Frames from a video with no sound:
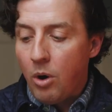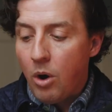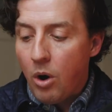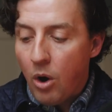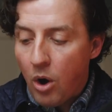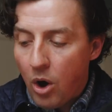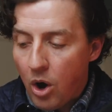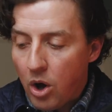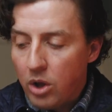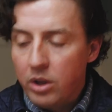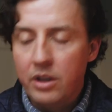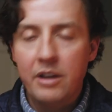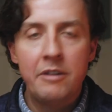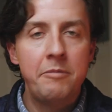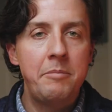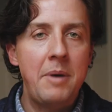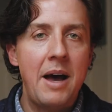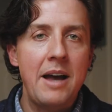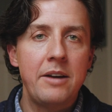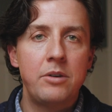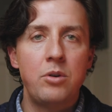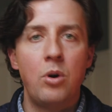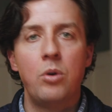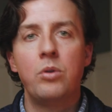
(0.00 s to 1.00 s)
all of
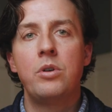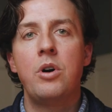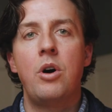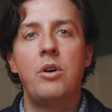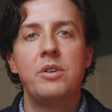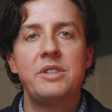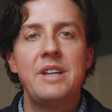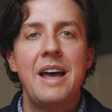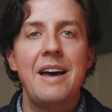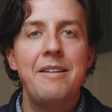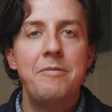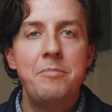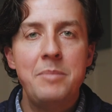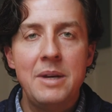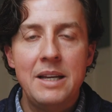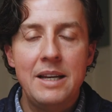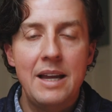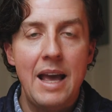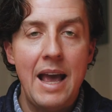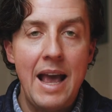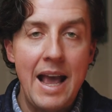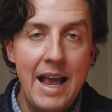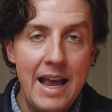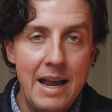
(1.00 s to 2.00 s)
my cold calls have
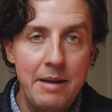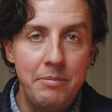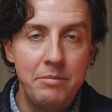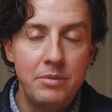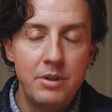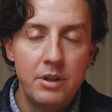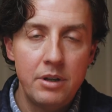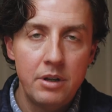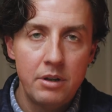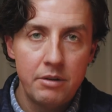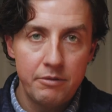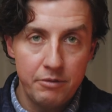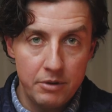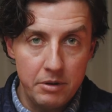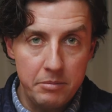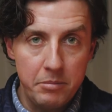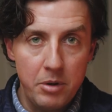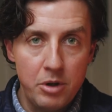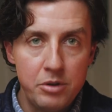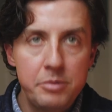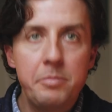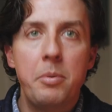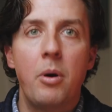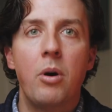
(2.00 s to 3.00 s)
been aimed, for the
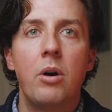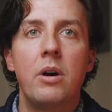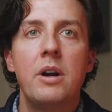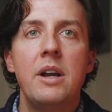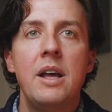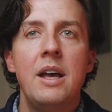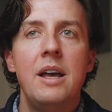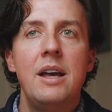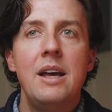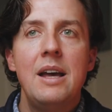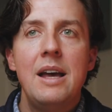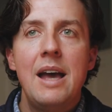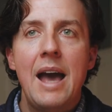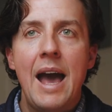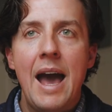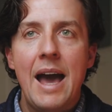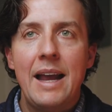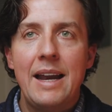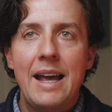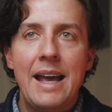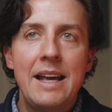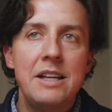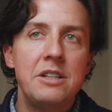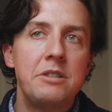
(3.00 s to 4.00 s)
most part,
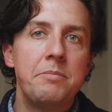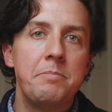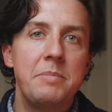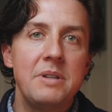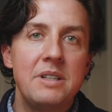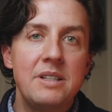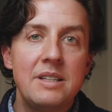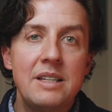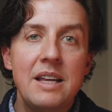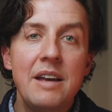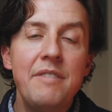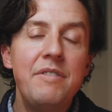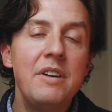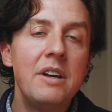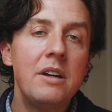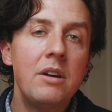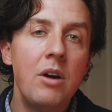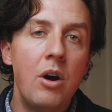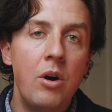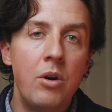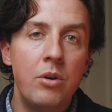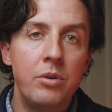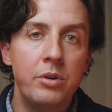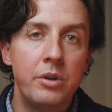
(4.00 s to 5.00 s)
at a
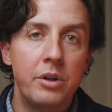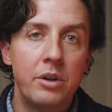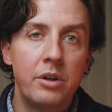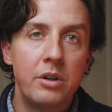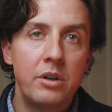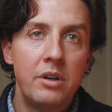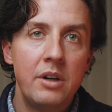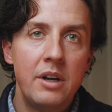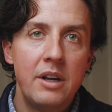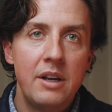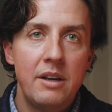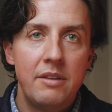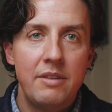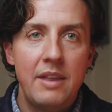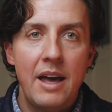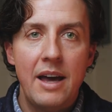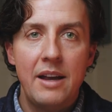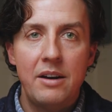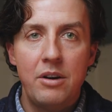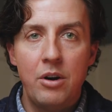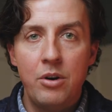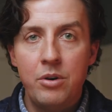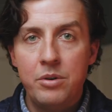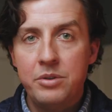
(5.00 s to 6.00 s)
specific owner
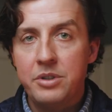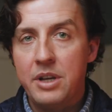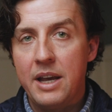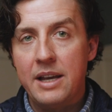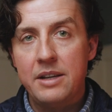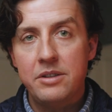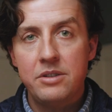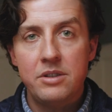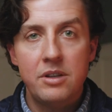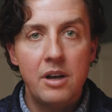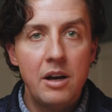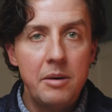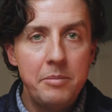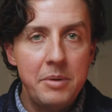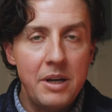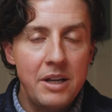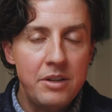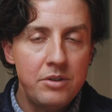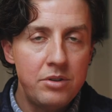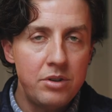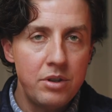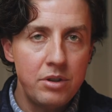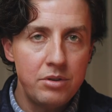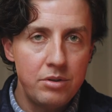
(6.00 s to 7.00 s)
that owns a
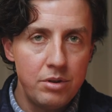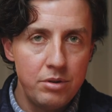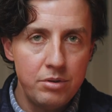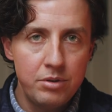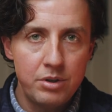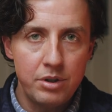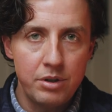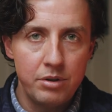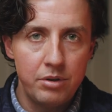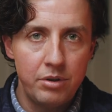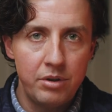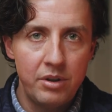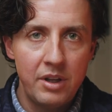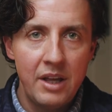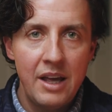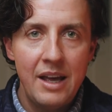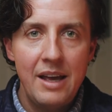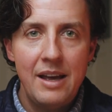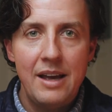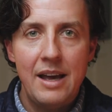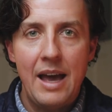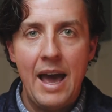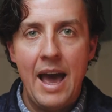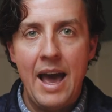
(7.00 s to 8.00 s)
sub-institutional
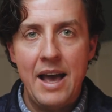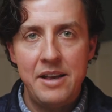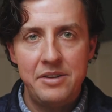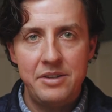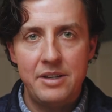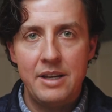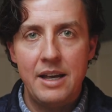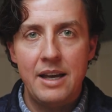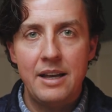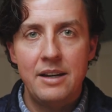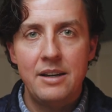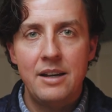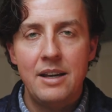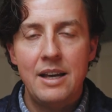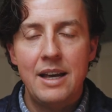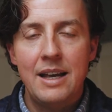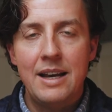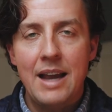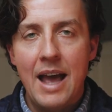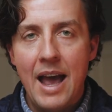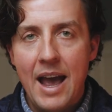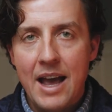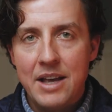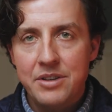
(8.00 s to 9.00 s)
asset
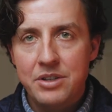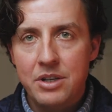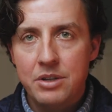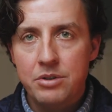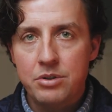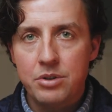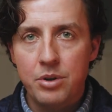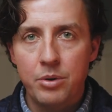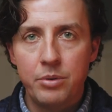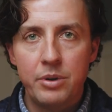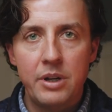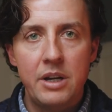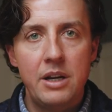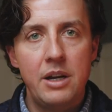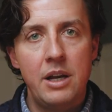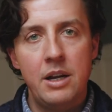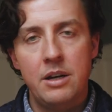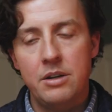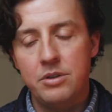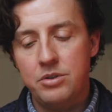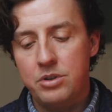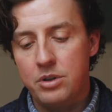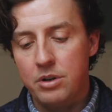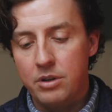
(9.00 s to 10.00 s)
and hasn't sold it
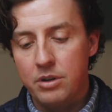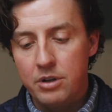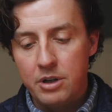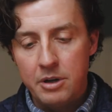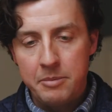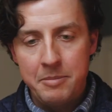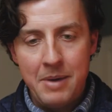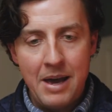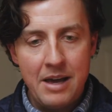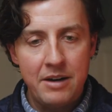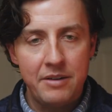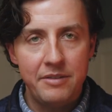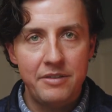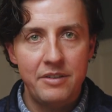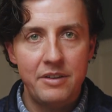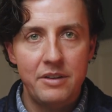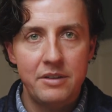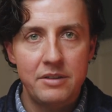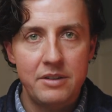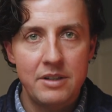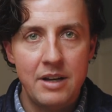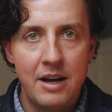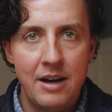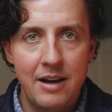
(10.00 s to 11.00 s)
in a certain amount of
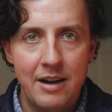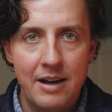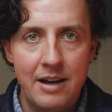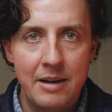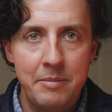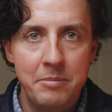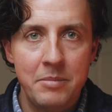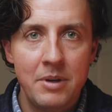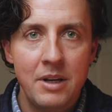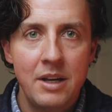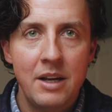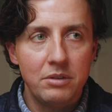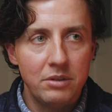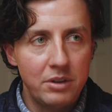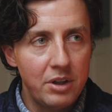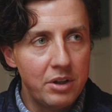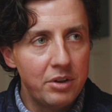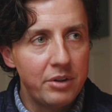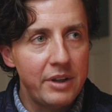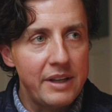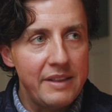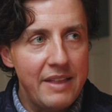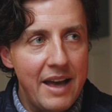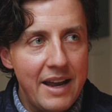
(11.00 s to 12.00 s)
time.
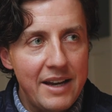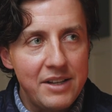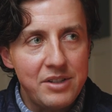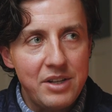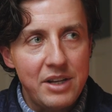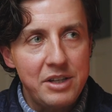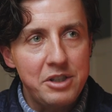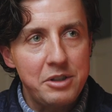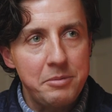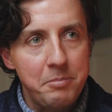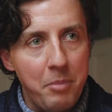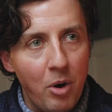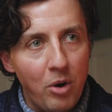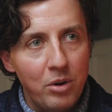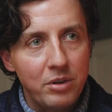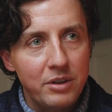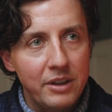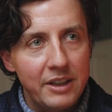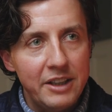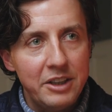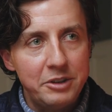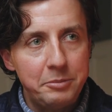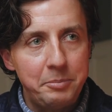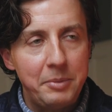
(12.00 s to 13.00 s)
Literally, that is a smart
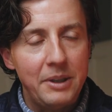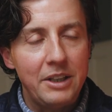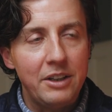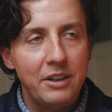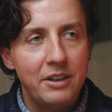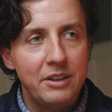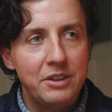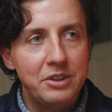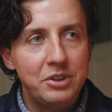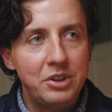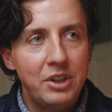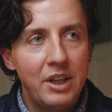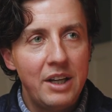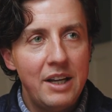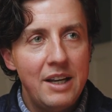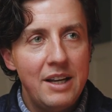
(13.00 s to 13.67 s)
list because